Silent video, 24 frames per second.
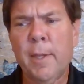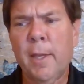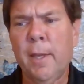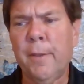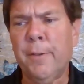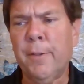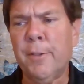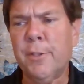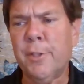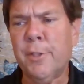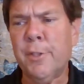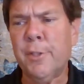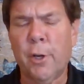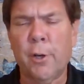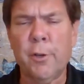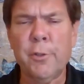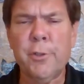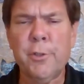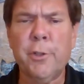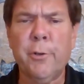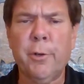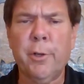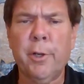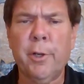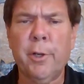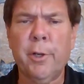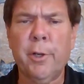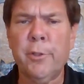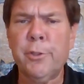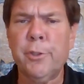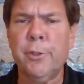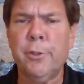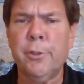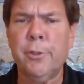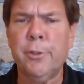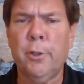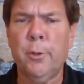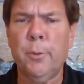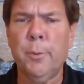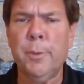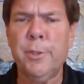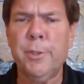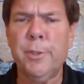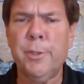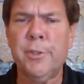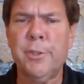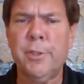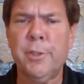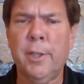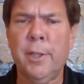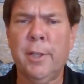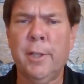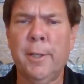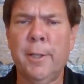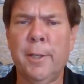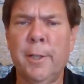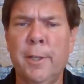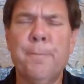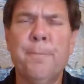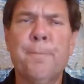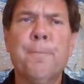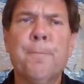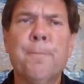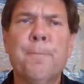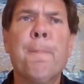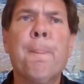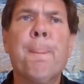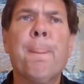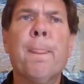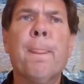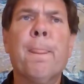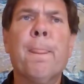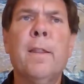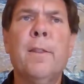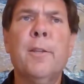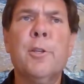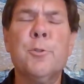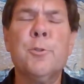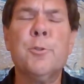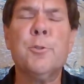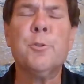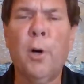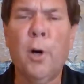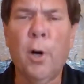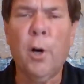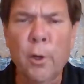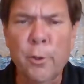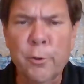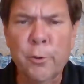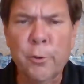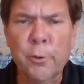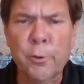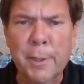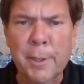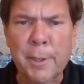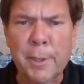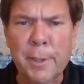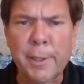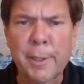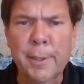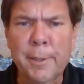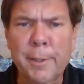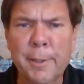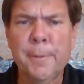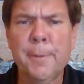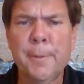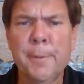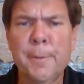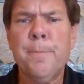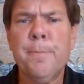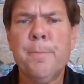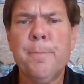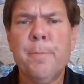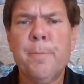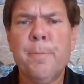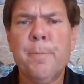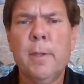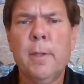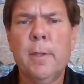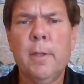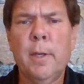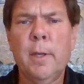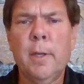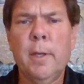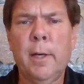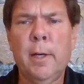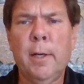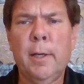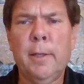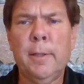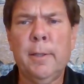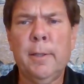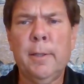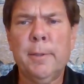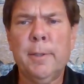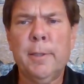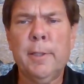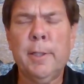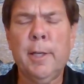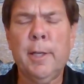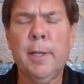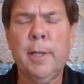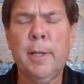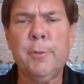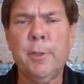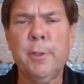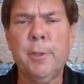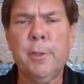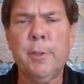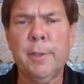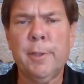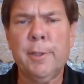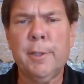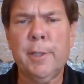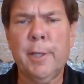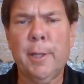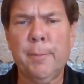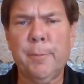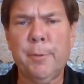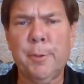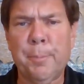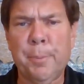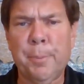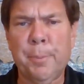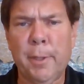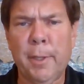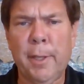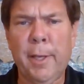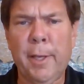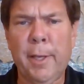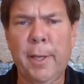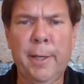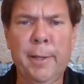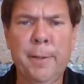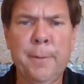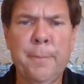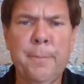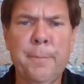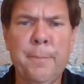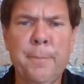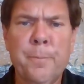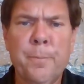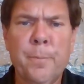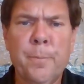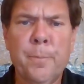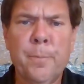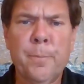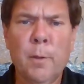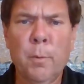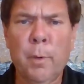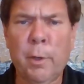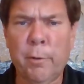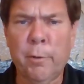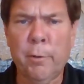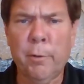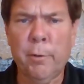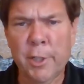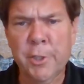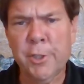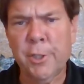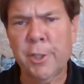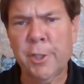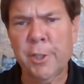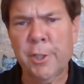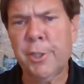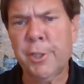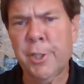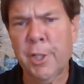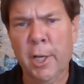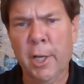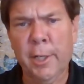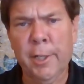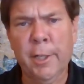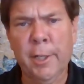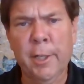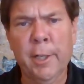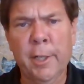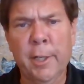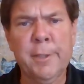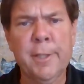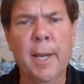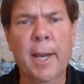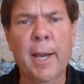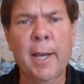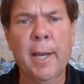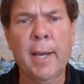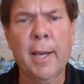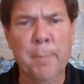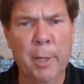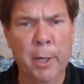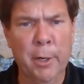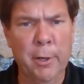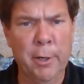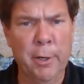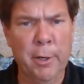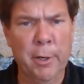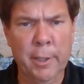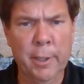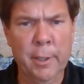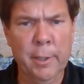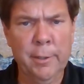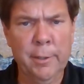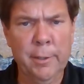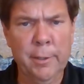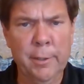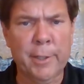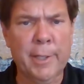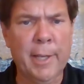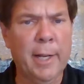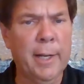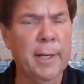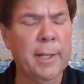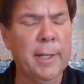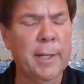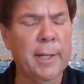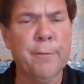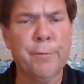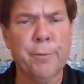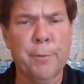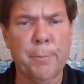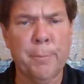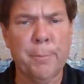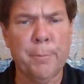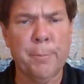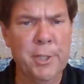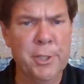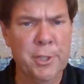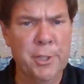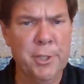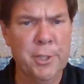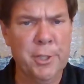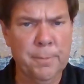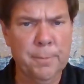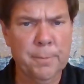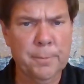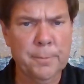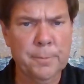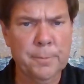And this is also, also always, uh, this will ultimately uh, come, to, come to play when Russia and China attack America. They're getting information.